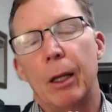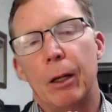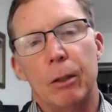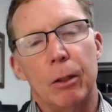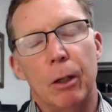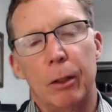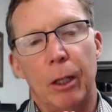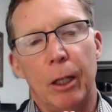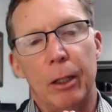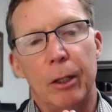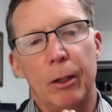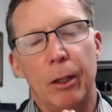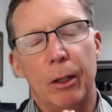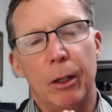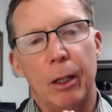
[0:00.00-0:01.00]
and
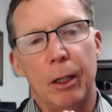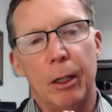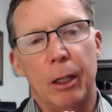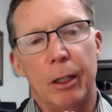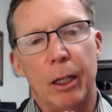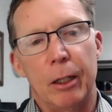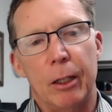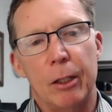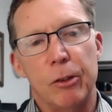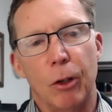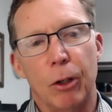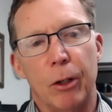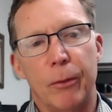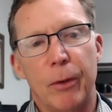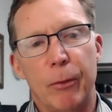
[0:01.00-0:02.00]
again, there's a lot
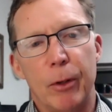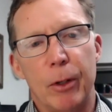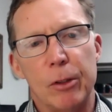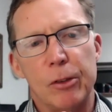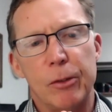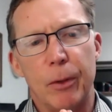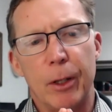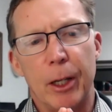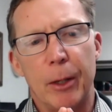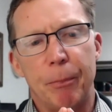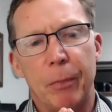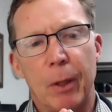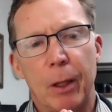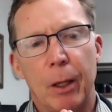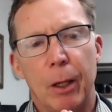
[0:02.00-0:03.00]
of evidence for that.
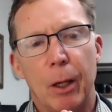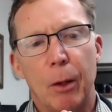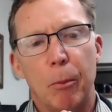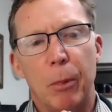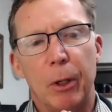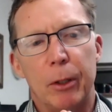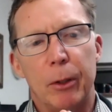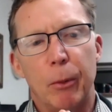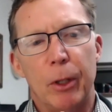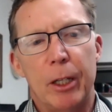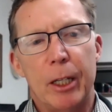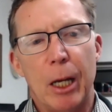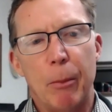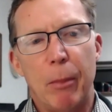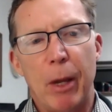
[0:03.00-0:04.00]
But when you
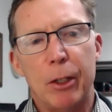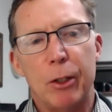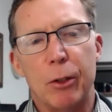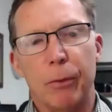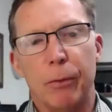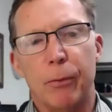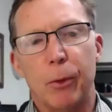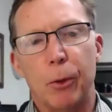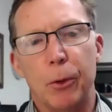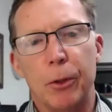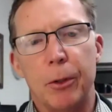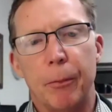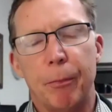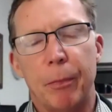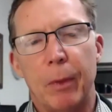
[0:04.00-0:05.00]
come back to fruit,
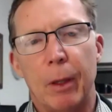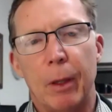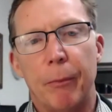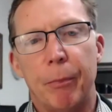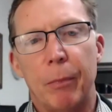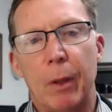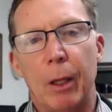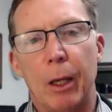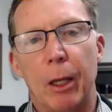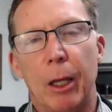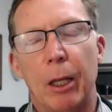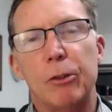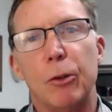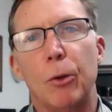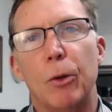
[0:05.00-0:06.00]

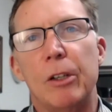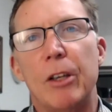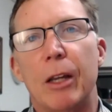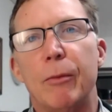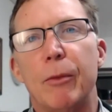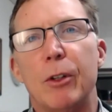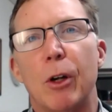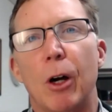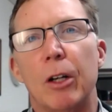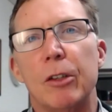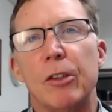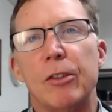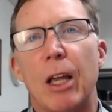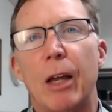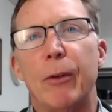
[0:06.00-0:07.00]
it's always advertised as
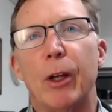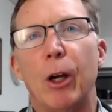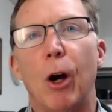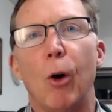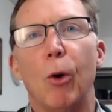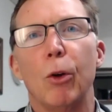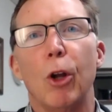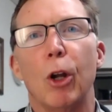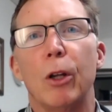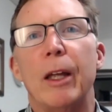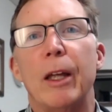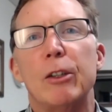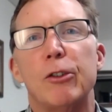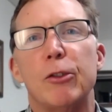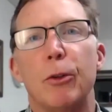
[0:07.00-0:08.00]
having a whole lot of
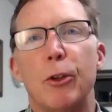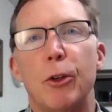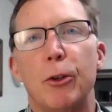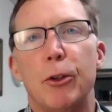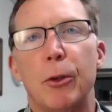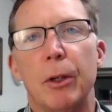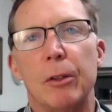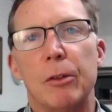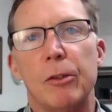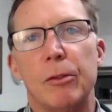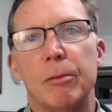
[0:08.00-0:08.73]
extra nutrients.